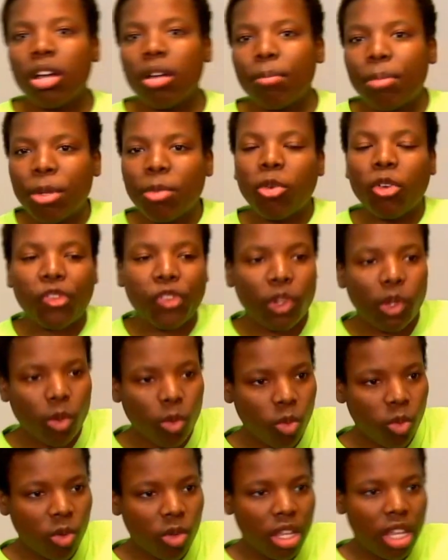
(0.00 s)
People
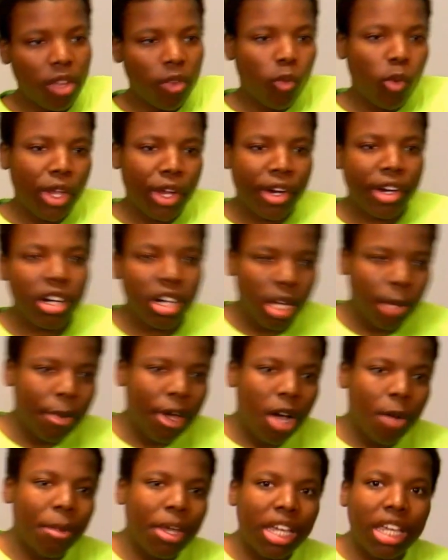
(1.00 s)
feel weird
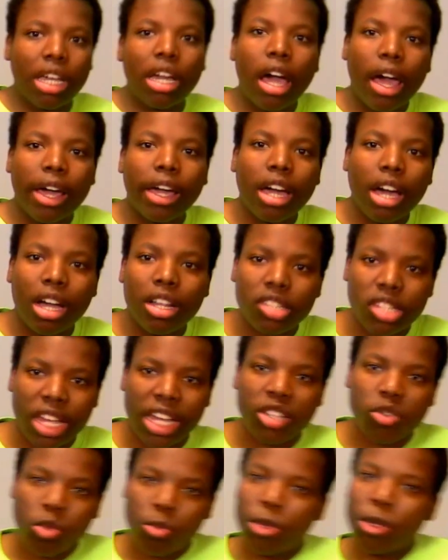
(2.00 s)
about making eye
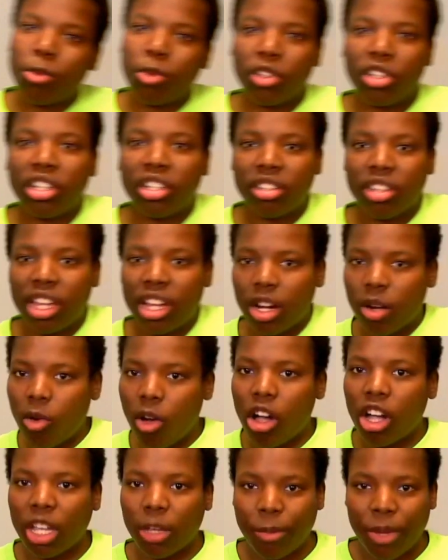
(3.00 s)
contact with people that are
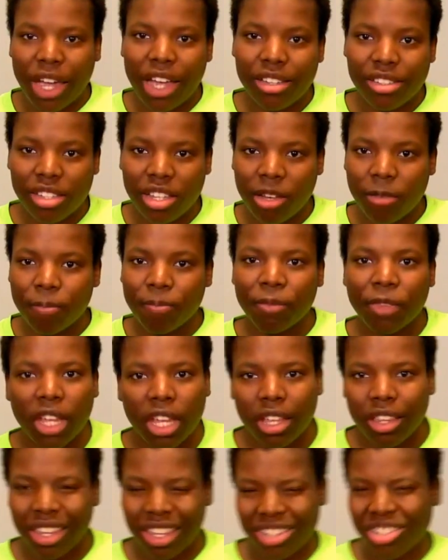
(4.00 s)
walking past them.
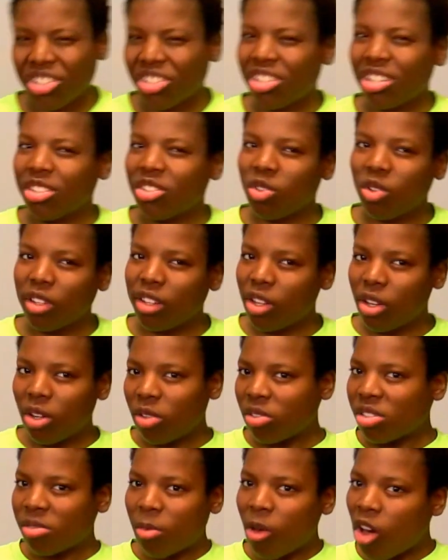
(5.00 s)
Like just to do a little
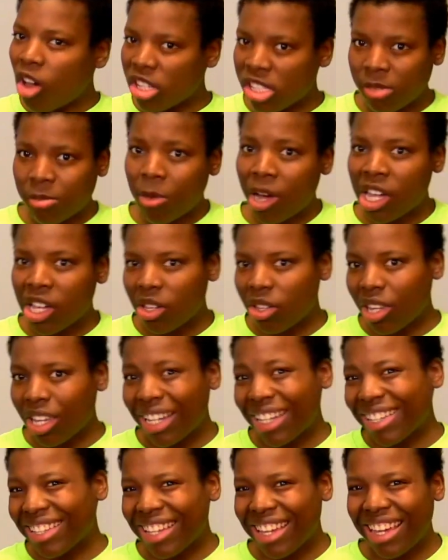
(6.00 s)
small smile
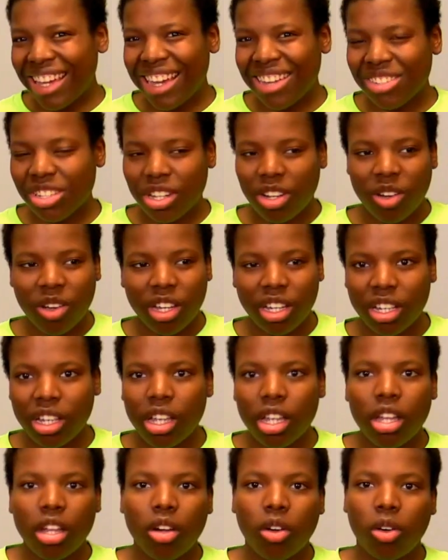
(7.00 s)
like, hey, how's it going?
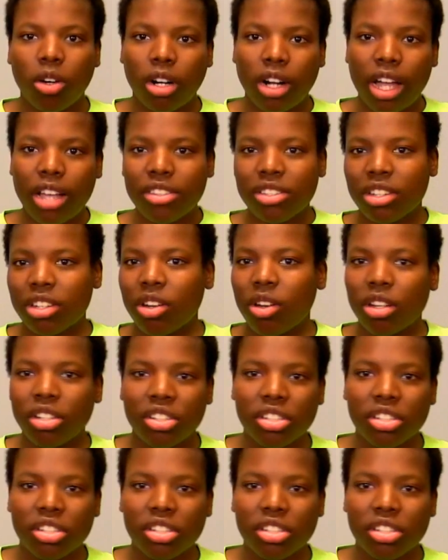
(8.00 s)
Or how's it going?